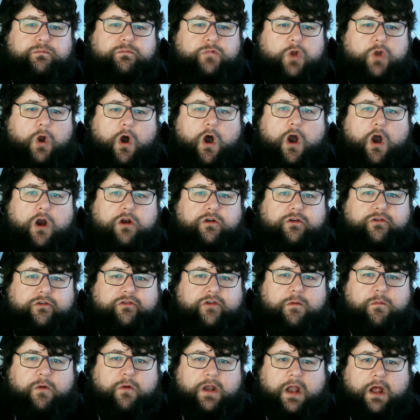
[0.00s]
Talk to
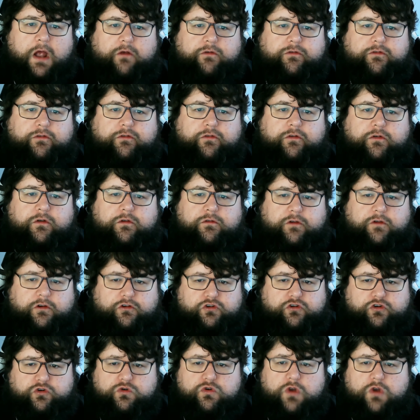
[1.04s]
someone else
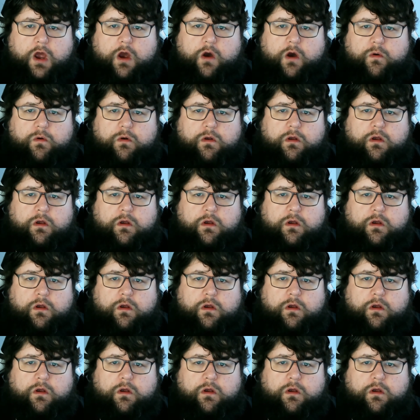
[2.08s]
that you know